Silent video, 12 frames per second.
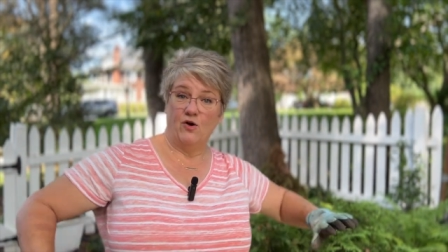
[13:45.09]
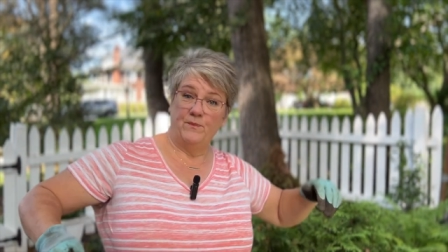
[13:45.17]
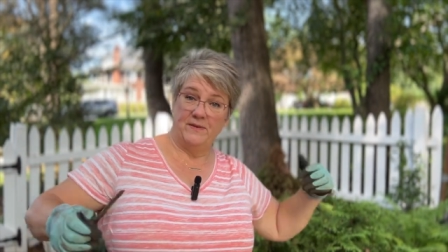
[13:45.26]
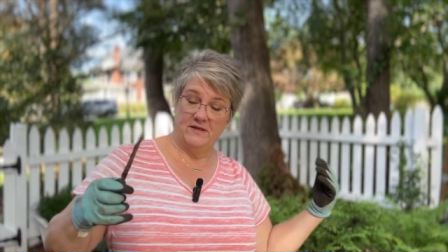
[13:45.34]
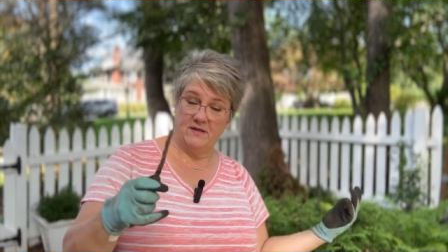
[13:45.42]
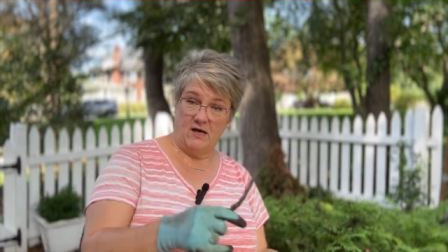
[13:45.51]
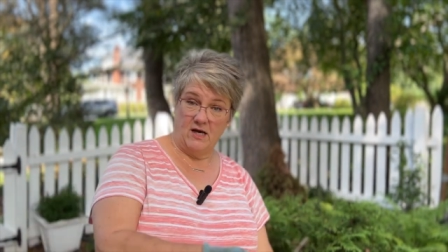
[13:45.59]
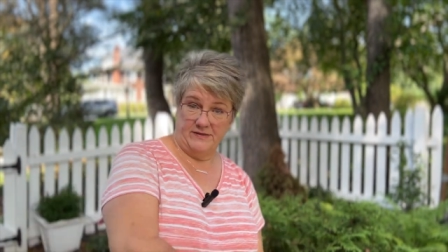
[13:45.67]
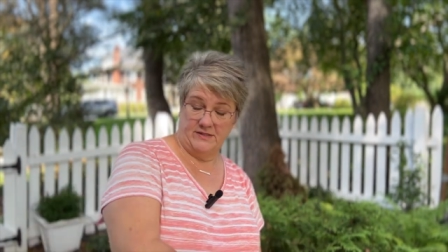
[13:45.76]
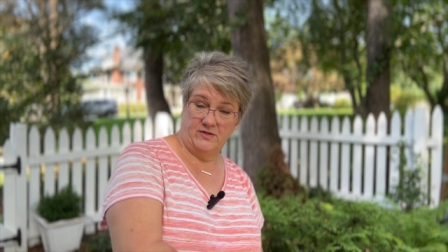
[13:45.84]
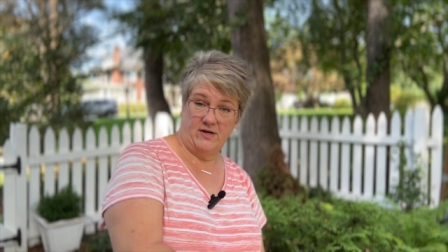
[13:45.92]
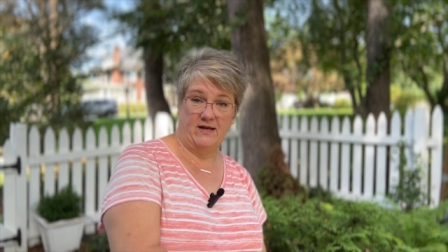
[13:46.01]
open
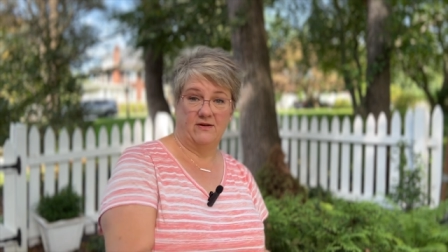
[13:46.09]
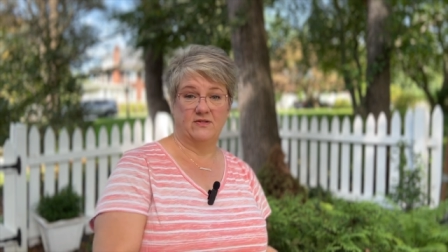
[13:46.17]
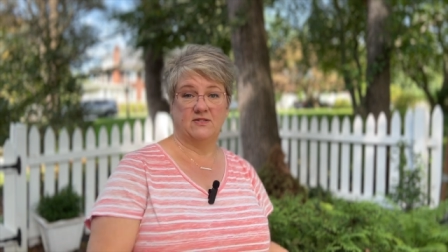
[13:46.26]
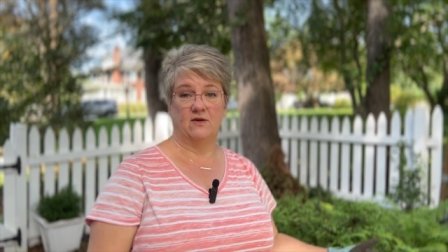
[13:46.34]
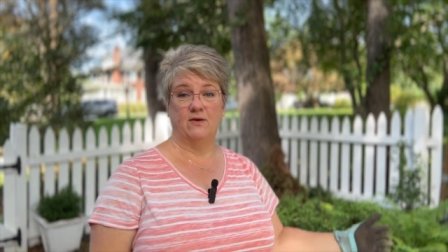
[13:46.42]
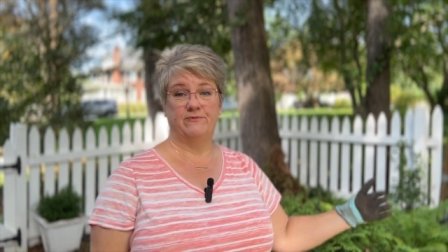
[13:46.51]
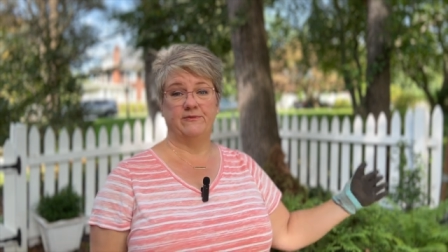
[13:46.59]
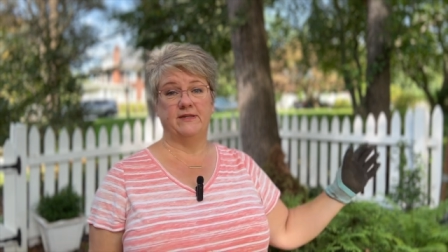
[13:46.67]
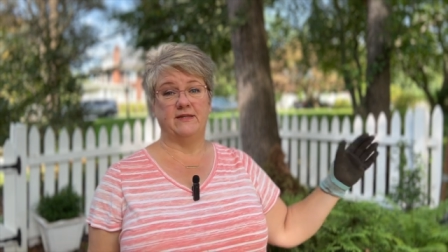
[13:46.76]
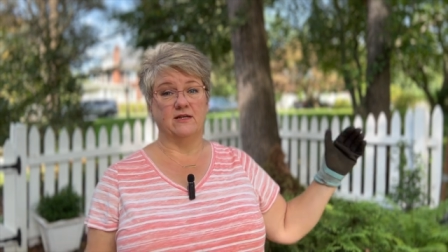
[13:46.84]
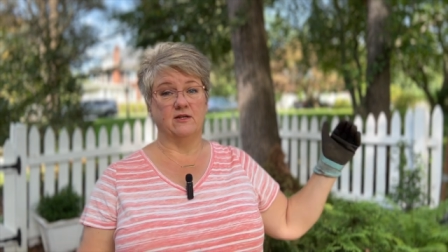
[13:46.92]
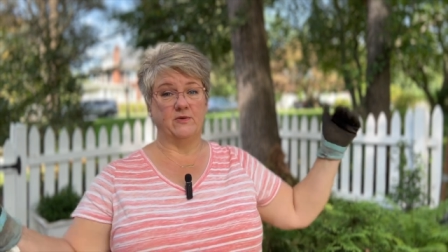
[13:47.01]
on the ground so hopefully
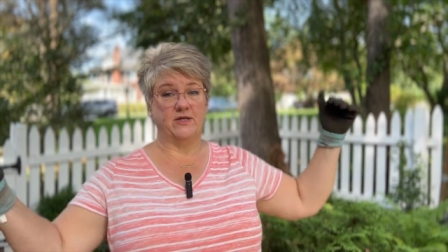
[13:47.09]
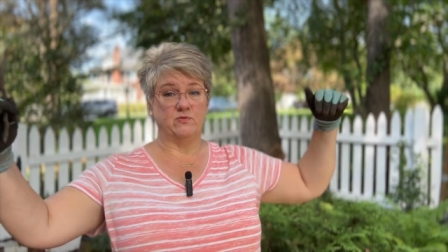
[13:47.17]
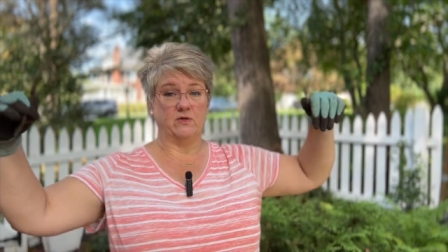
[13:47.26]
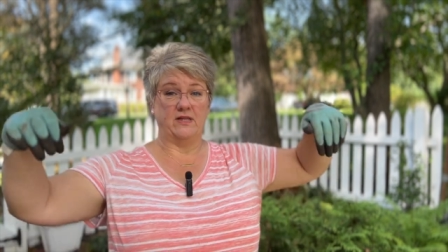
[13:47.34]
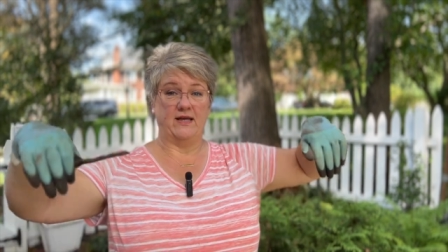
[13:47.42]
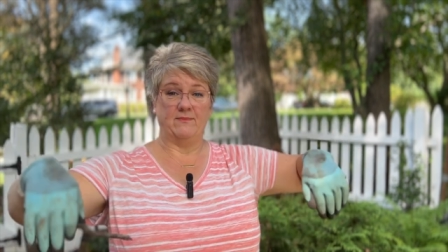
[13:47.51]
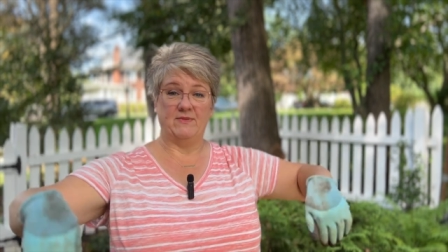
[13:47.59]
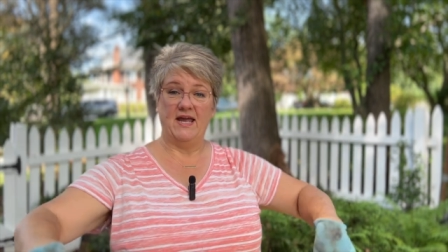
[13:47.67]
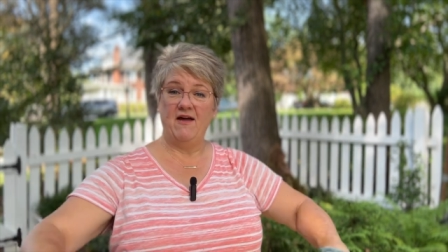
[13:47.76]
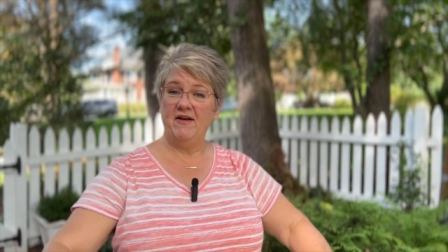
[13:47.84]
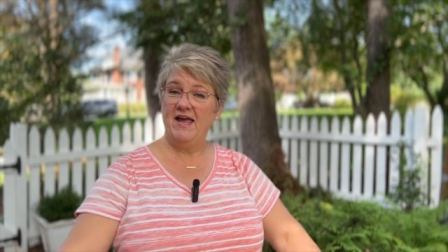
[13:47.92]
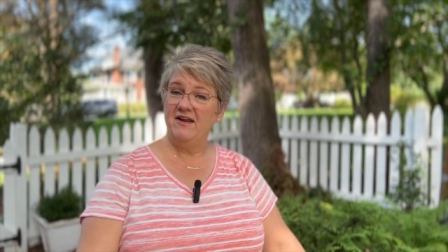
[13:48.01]
the earwigs will climb
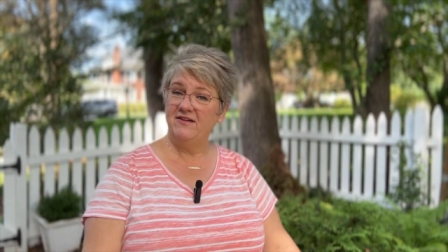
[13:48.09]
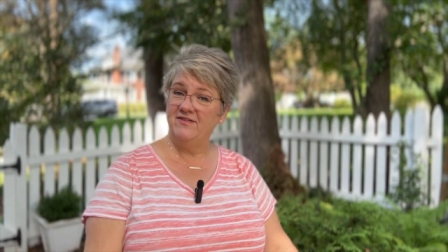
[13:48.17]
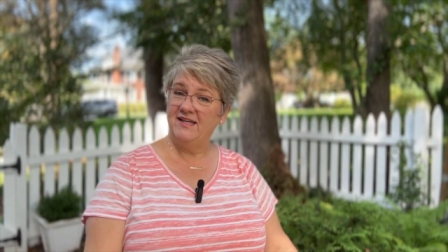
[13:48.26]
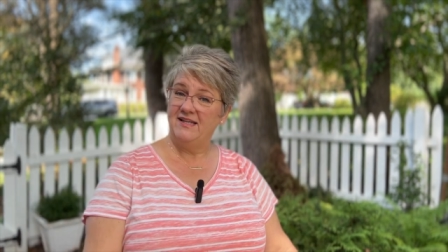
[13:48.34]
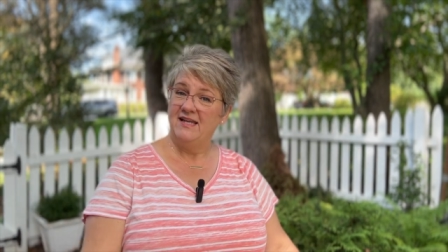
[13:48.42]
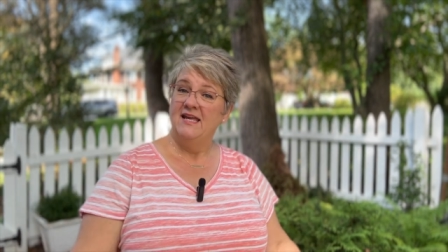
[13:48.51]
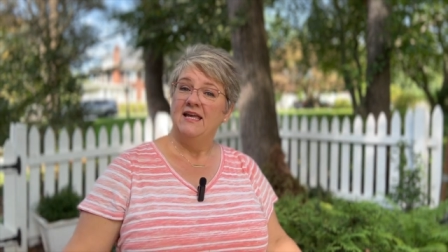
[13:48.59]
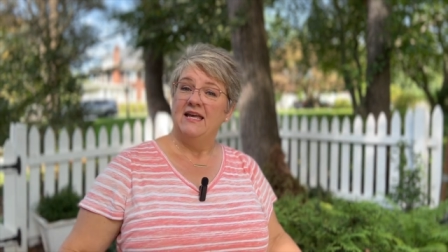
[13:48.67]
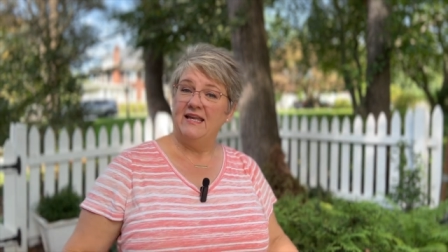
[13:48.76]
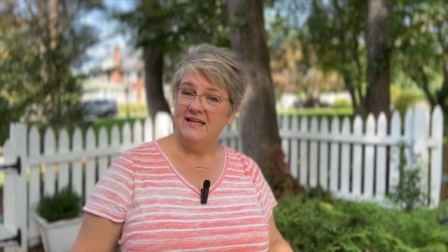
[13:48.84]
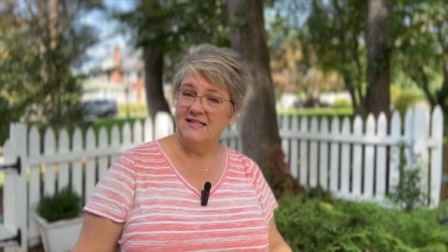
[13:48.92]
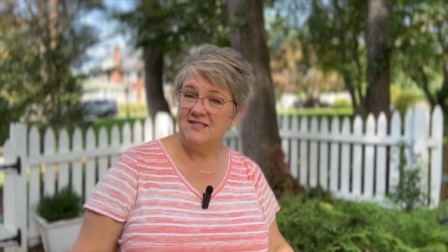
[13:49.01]
down out of it
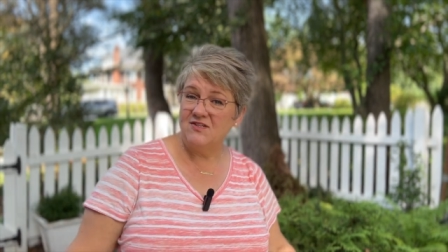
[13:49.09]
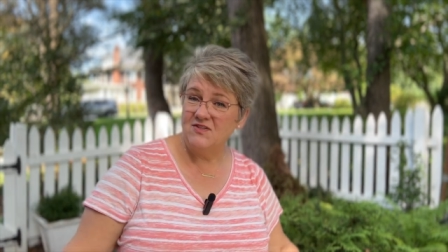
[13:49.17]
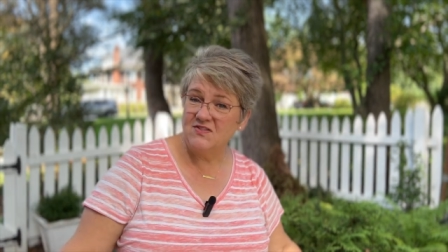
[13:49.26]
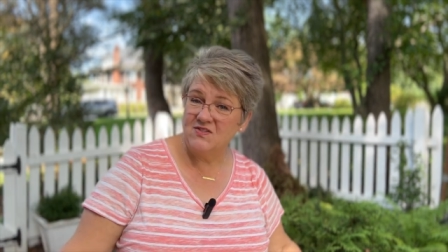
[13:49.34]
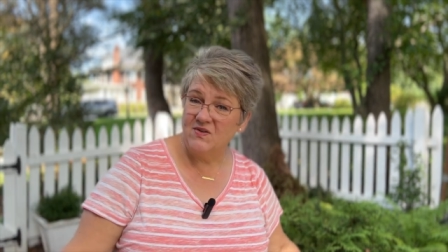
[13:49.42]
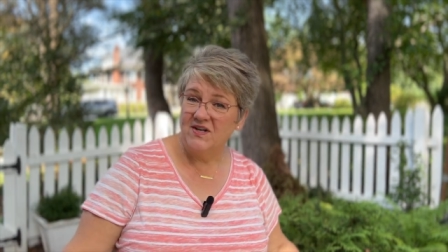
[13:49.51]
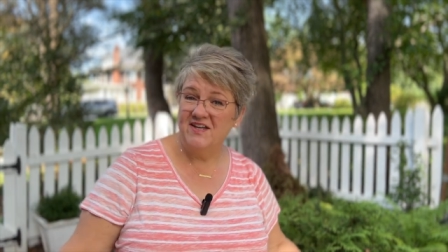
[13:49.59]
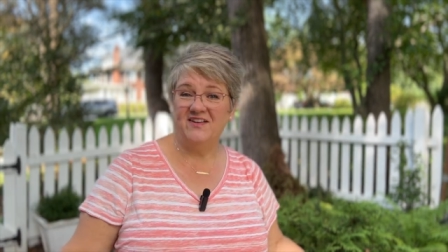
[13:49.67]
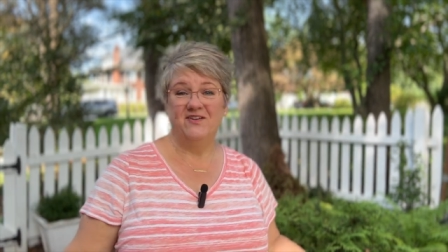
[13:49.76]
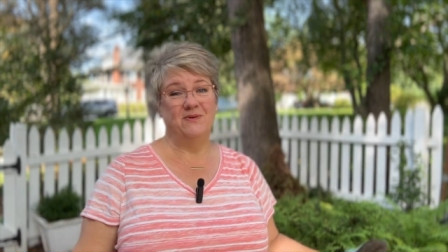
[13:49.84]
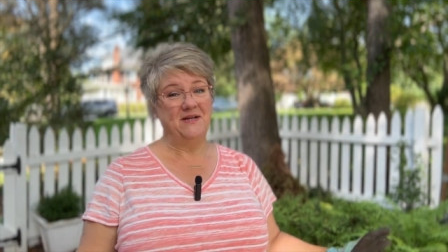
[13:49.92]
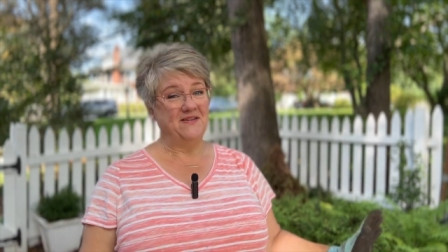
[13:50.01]
and into the
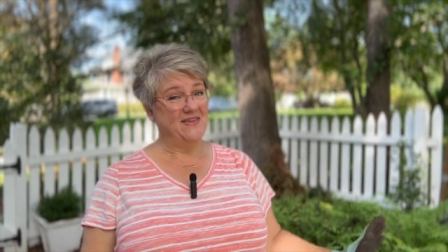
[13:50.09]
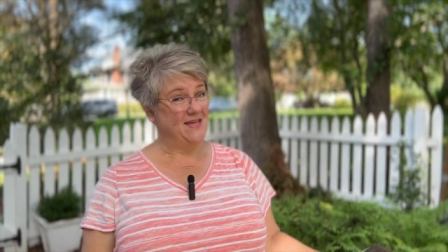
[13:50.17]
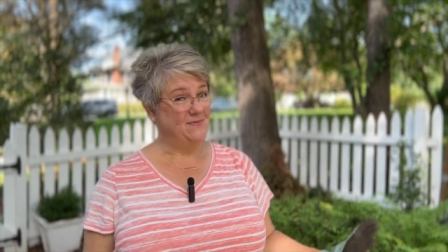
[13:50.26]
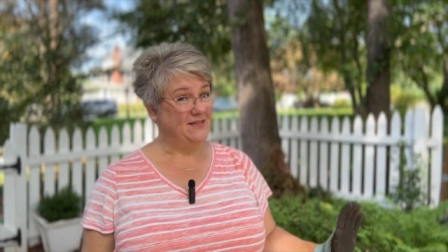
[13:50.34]
soil where they